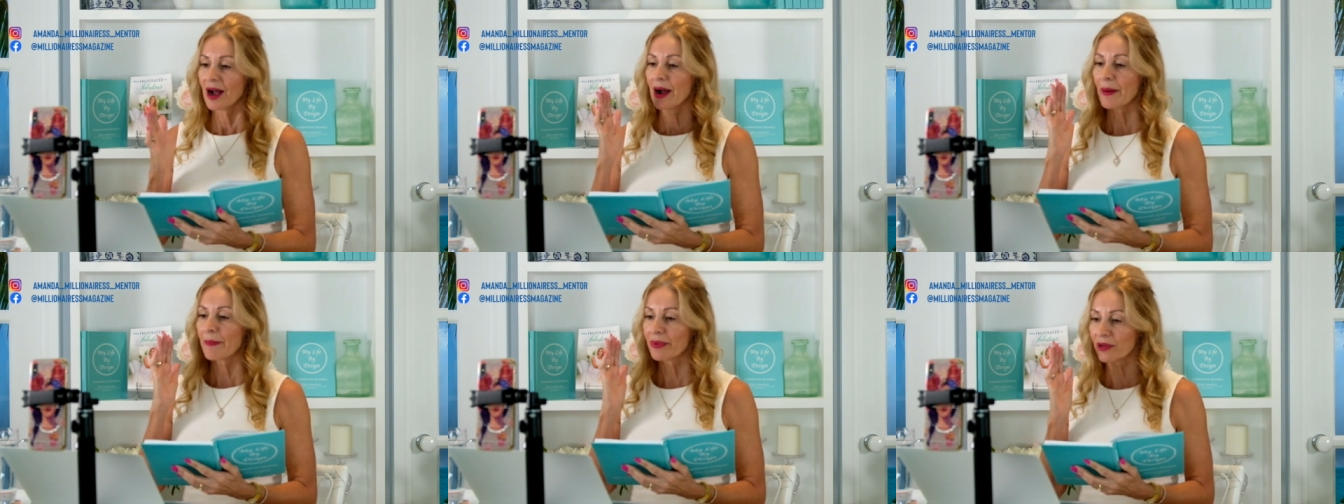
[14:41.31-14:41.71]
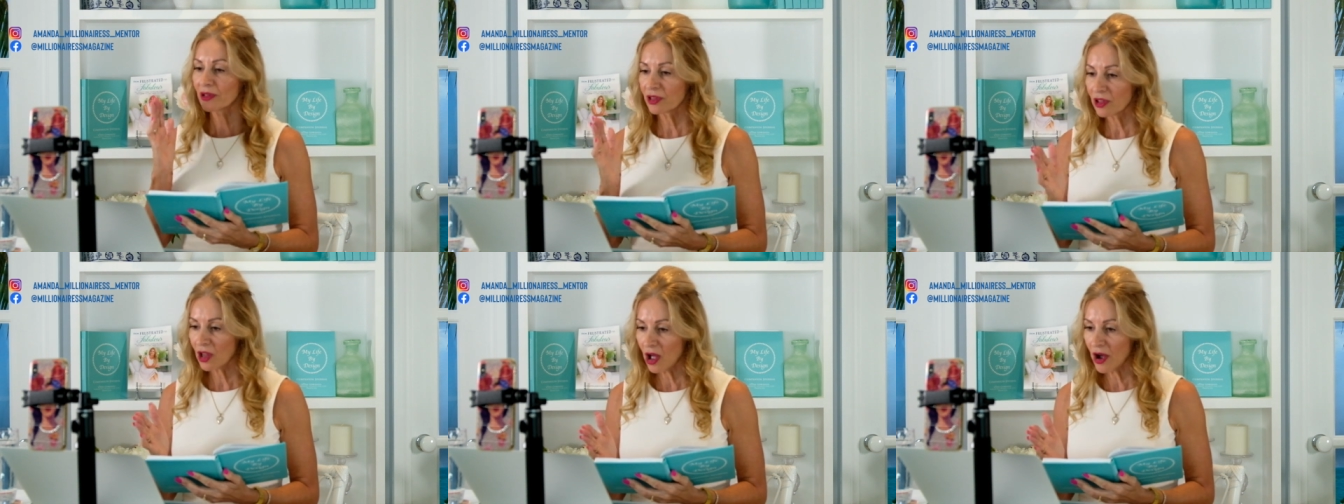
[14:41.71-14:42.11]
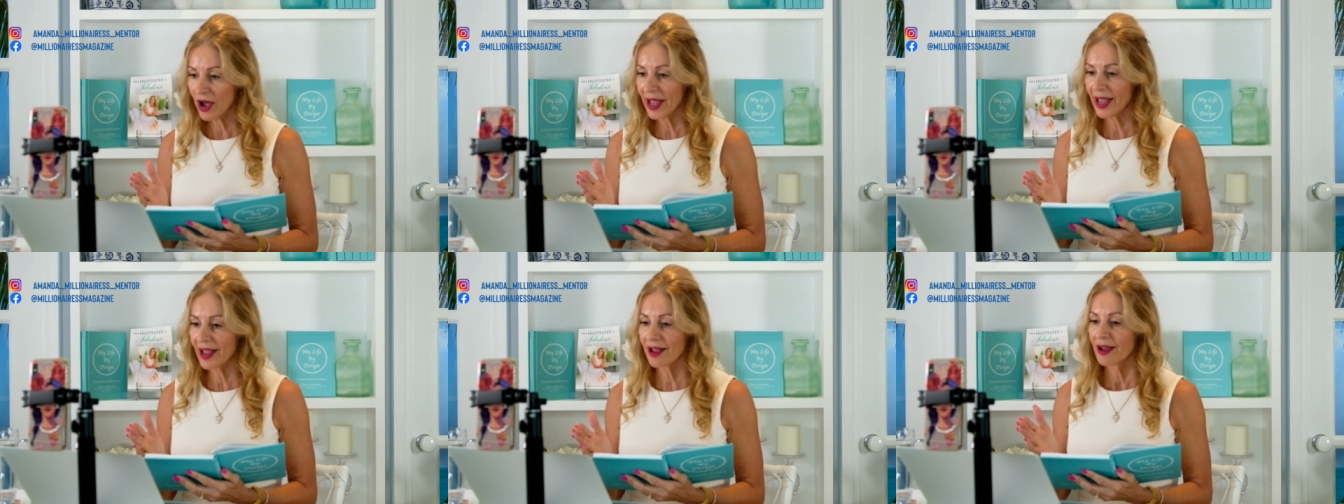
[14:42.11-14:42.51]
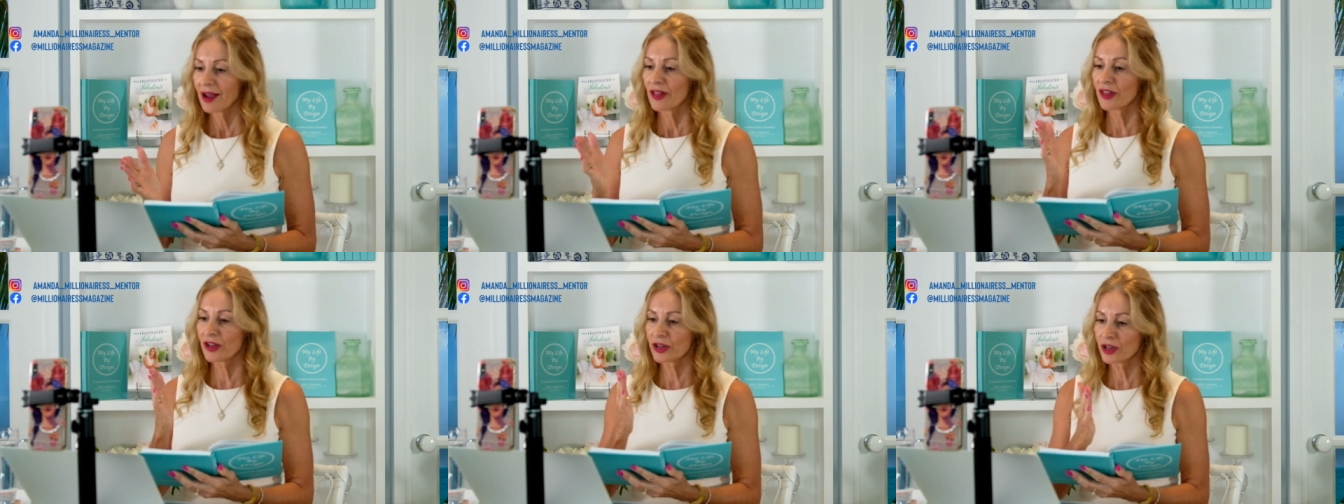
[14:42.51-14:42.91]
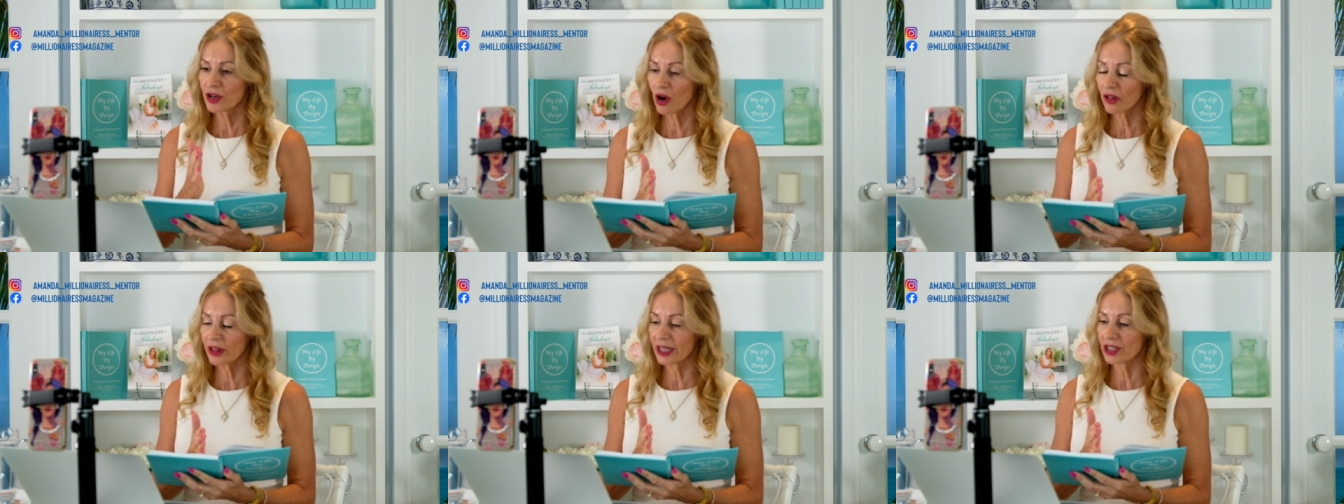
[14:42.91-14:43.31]
applying the
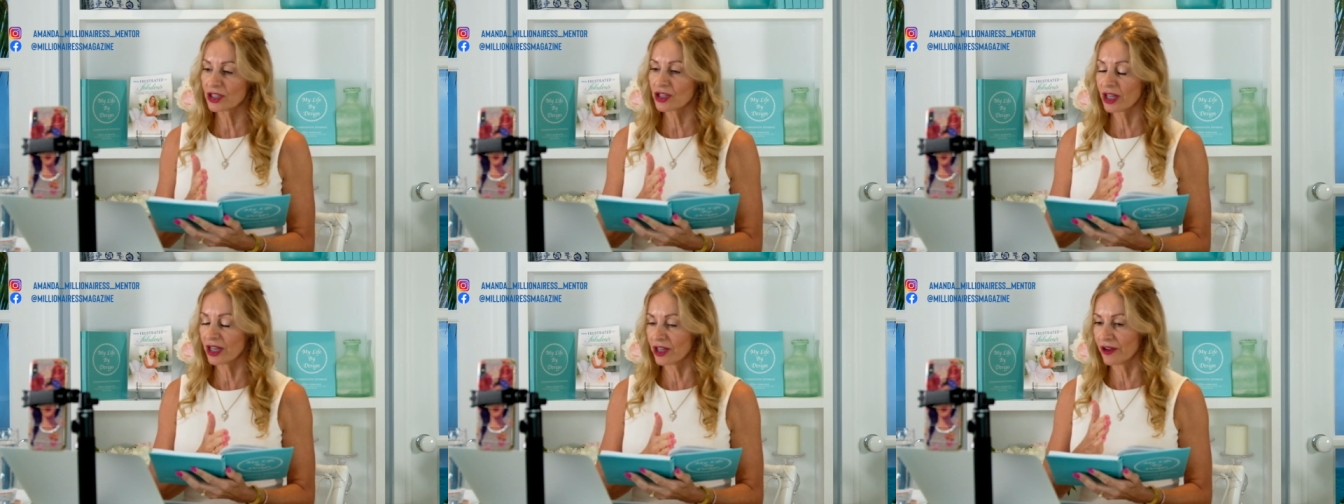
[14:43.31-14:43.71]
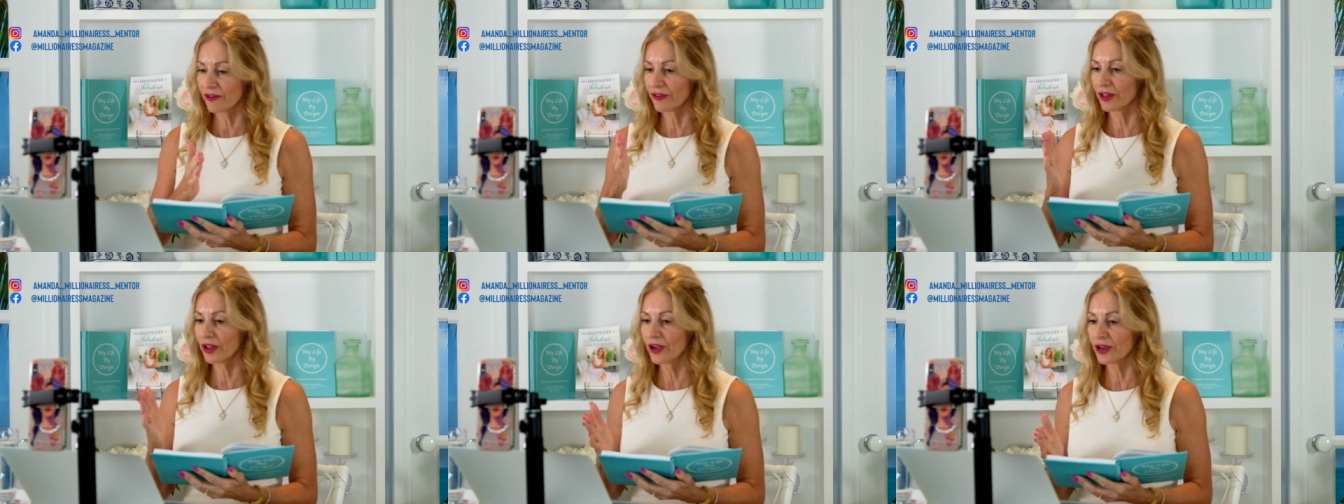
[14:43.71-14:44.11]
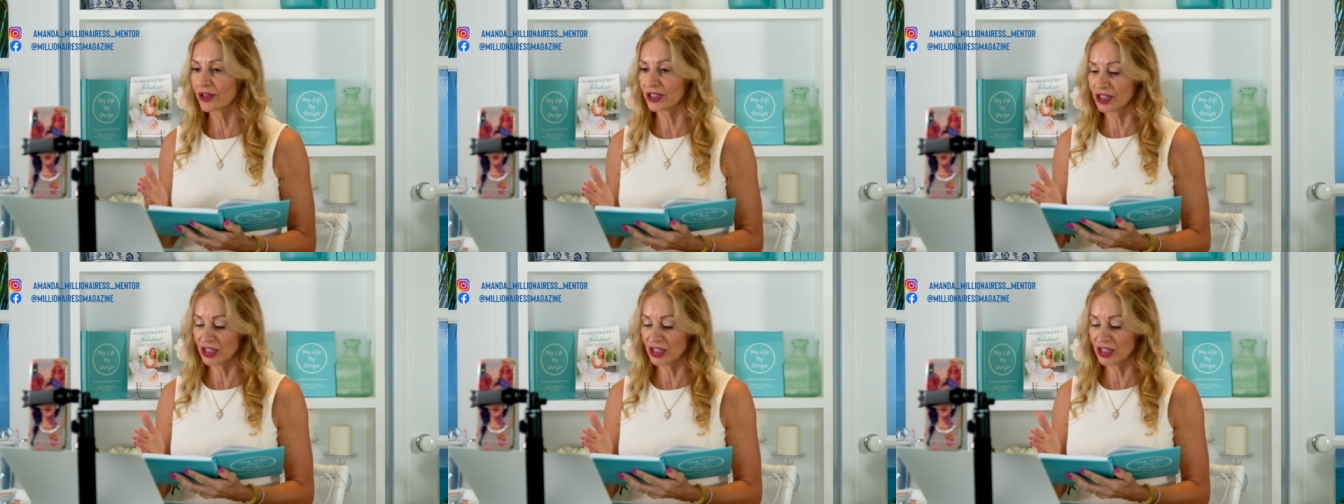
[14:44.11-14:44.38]
knowledge that you've learned.